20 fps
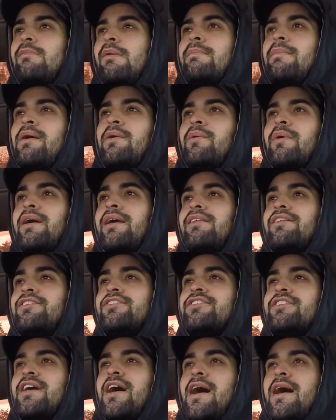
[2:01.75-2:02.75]
I'm on my way to the
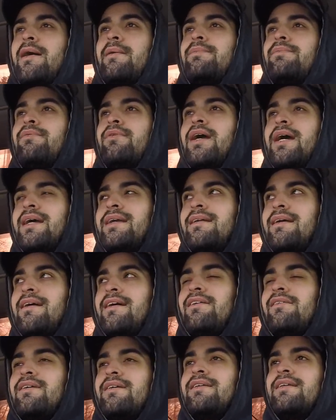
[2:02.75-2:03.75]
shop right
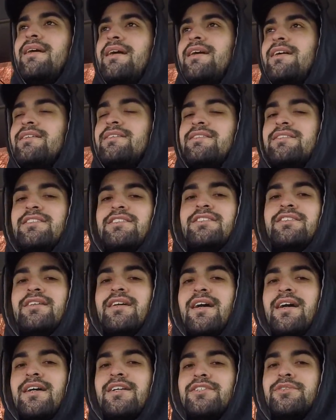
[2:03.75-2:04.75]
now, and I'll see you
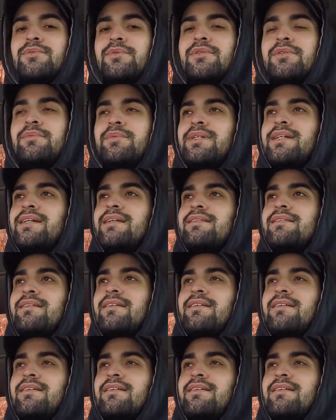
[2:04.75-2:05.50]
guys when we get